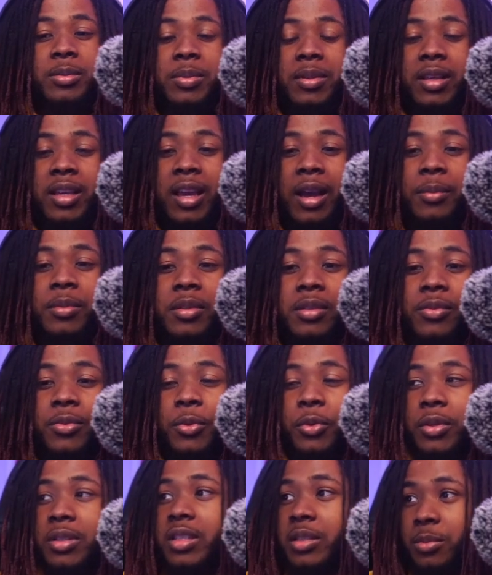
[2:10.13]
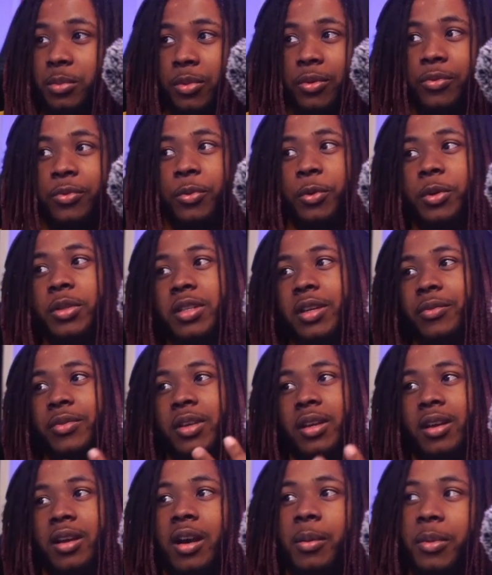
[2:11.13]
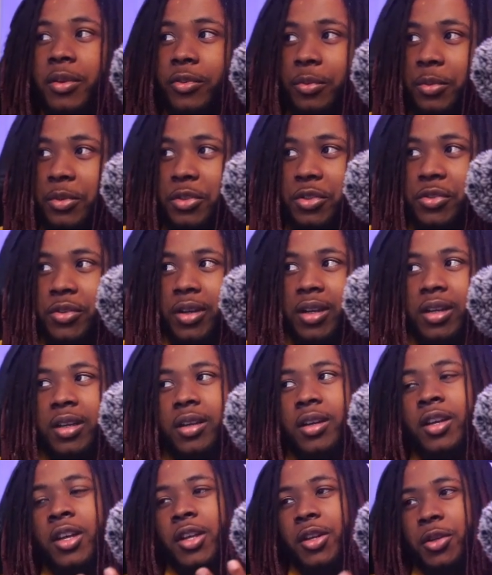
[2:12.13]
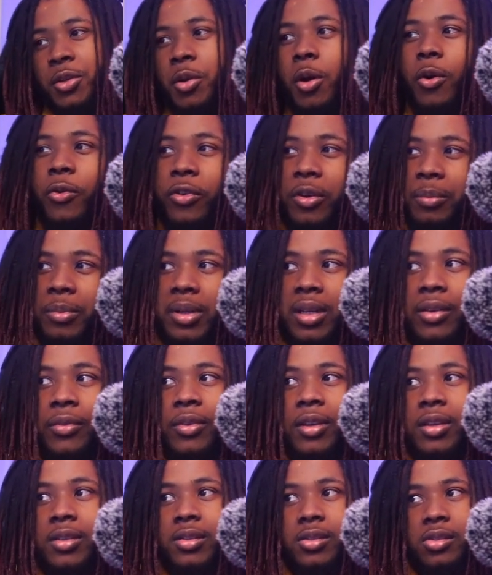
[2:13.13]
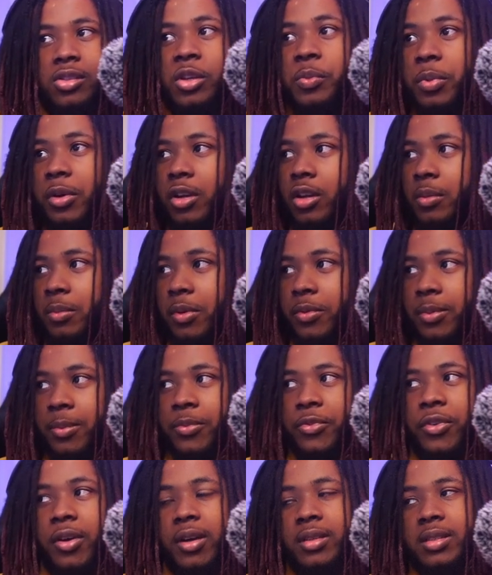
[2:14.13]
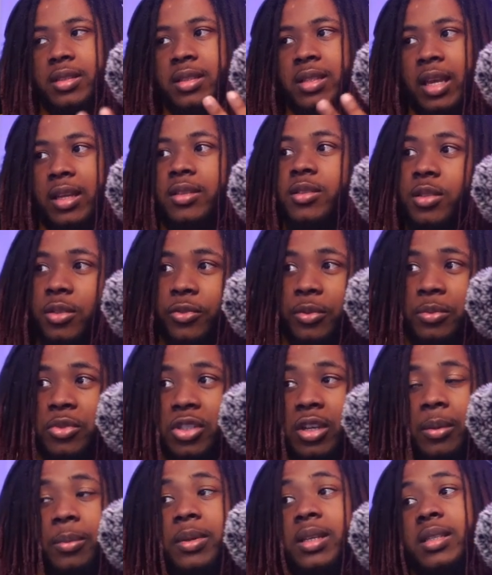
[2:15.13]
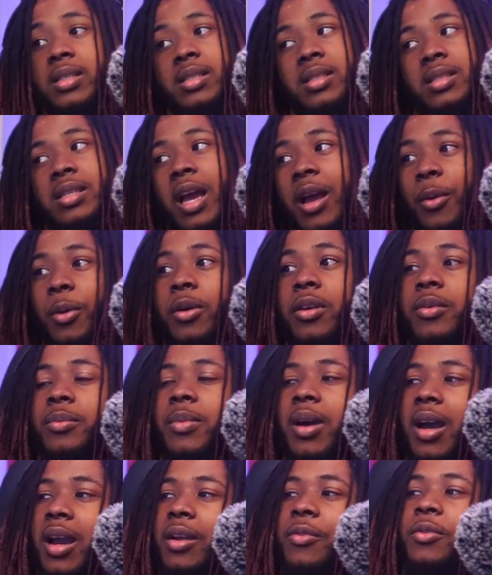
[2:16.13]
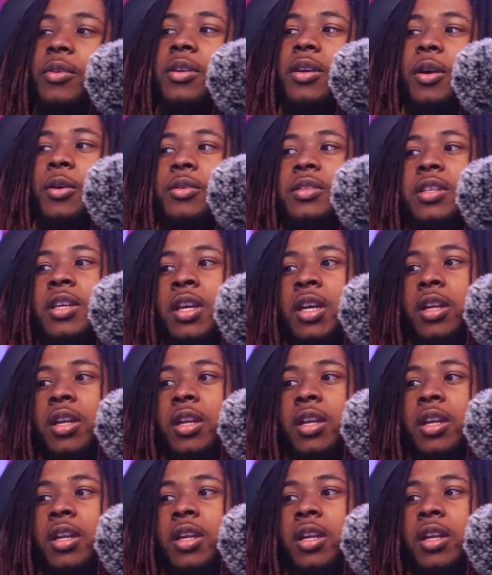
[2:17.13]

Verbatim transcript: to be the captains of all the teams moving forward. You have Yagami from Australia, Noel from Bolivia, Super Kuma from France, Tetsu from Germany, Skywalker from Ivory Coast,